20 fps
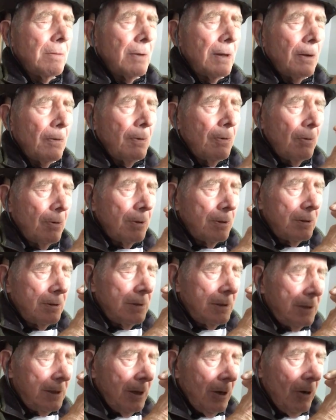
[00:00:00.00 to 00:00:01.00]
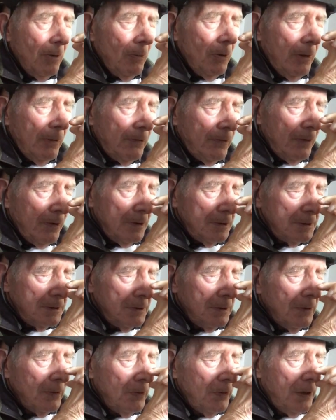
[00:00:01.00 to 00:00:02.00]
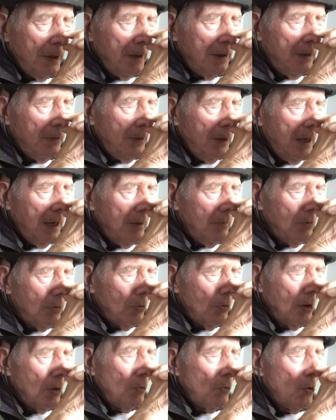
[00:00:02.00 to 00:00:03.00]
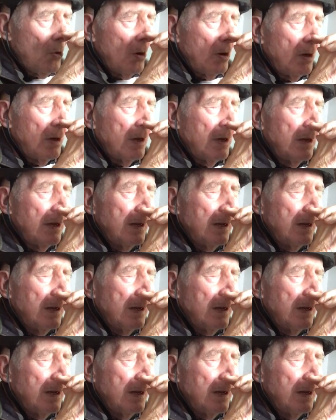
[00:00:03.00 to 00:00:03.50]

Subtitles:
well, we were terrible at first. We had Korean War,